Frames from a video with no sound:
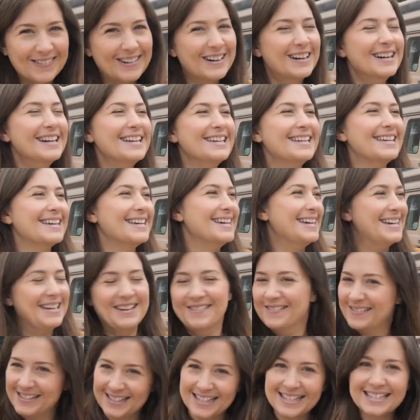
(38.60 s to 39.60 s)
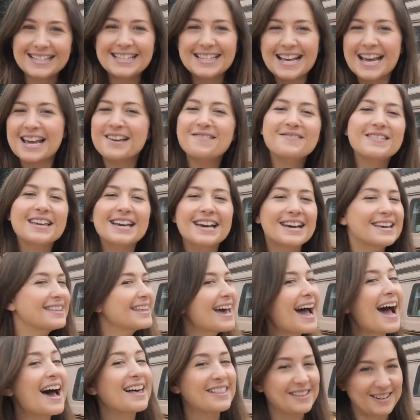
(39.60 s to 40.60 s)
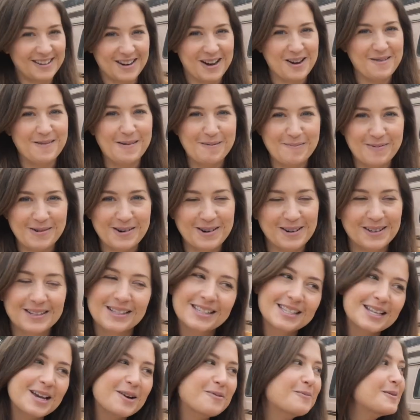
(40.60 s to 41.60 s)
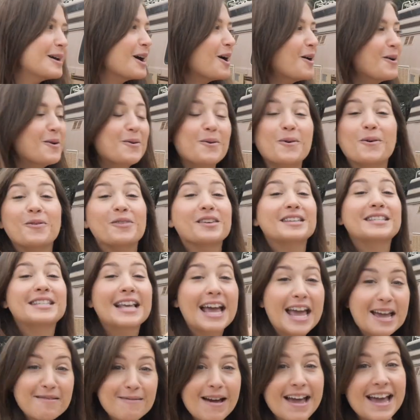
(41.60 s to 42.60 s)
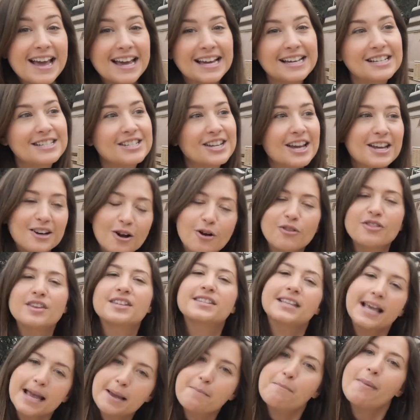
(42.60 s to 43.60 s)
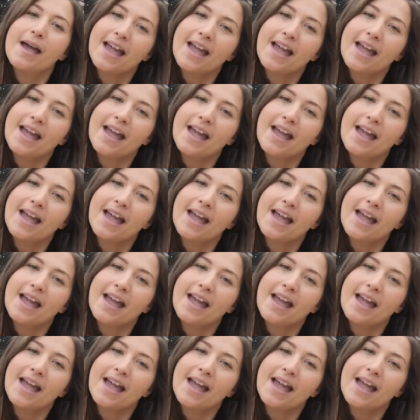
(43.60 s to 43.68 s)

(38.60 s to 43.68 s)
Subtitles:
What a year. It was the same year that Al and I were born, so we are all the same age and on the same